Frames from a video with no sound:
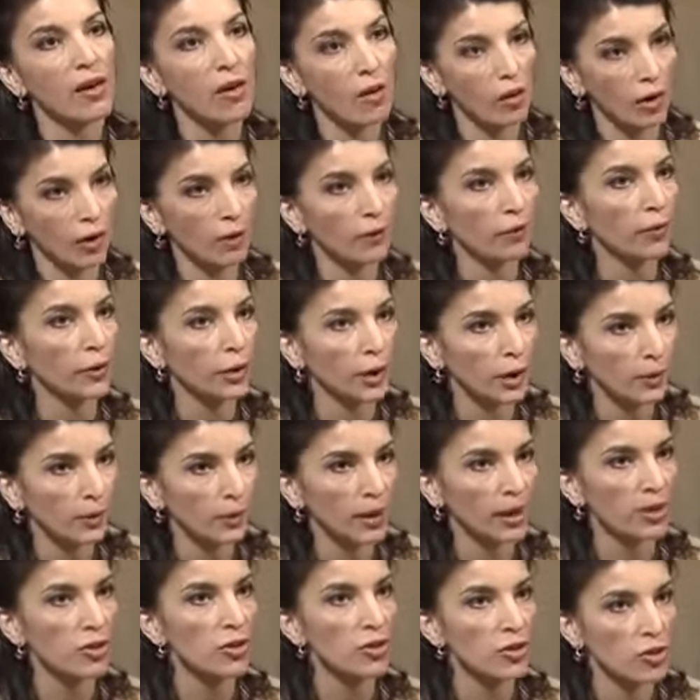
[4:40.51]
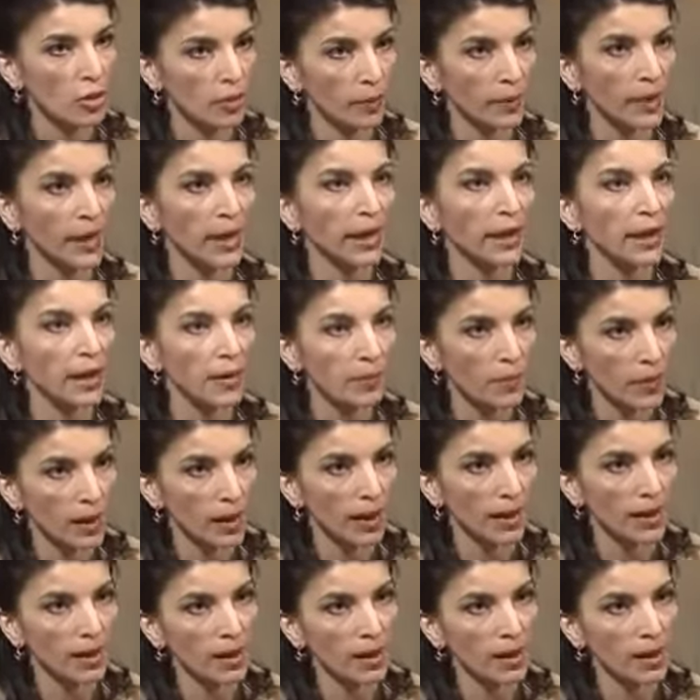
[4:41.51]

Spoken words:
are very much dominated by